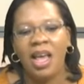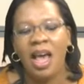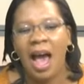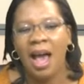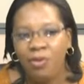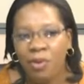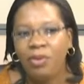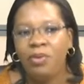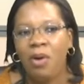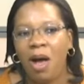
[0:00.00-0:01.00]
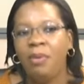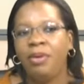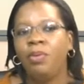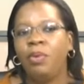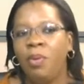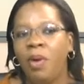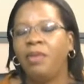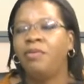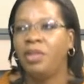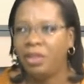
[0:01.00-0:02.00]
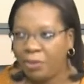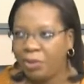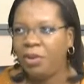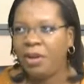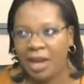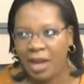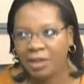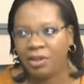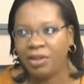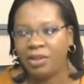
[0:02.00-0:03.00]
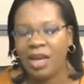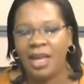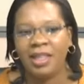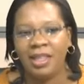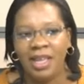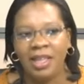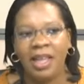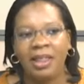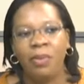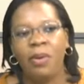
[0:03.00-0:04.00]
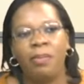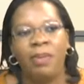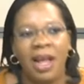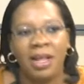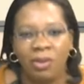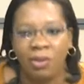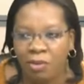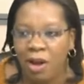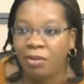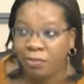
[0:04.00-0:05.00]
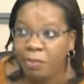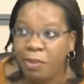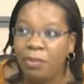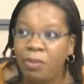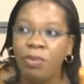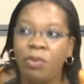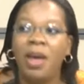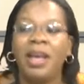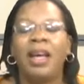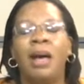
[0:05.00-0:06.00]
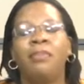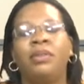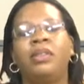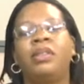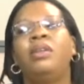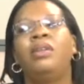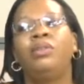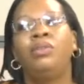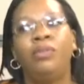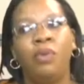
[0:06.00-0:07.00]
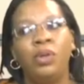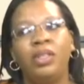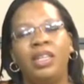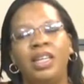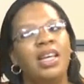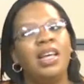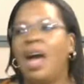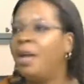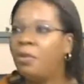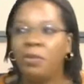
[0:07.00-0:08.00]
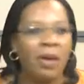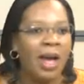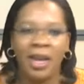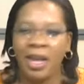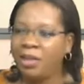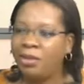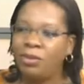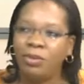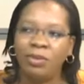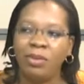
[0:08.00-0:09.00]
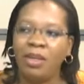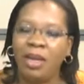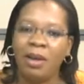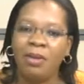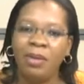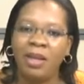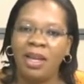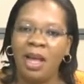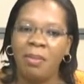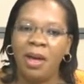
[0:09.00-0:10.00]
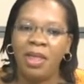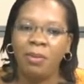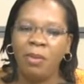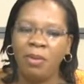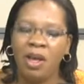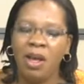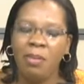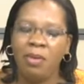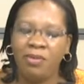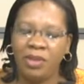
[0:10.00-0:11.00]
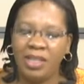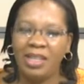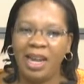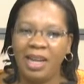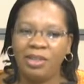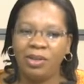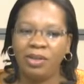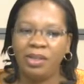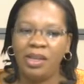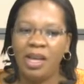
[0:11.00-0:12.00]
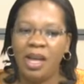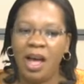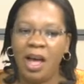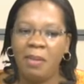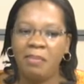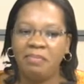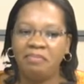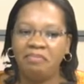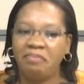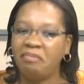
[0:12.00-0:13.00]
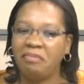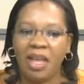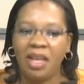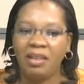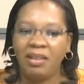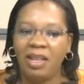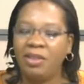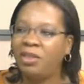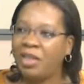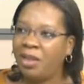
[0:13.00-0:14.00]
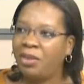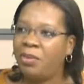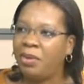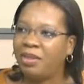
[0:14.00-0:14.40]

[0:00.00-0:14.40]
I don't know how it will work for these particular elections. I think that there were plans on ground for people who were in camps to vote. I don't know. INEC needs to kind of be clear about that. But, but for this election, um, let's just get through it.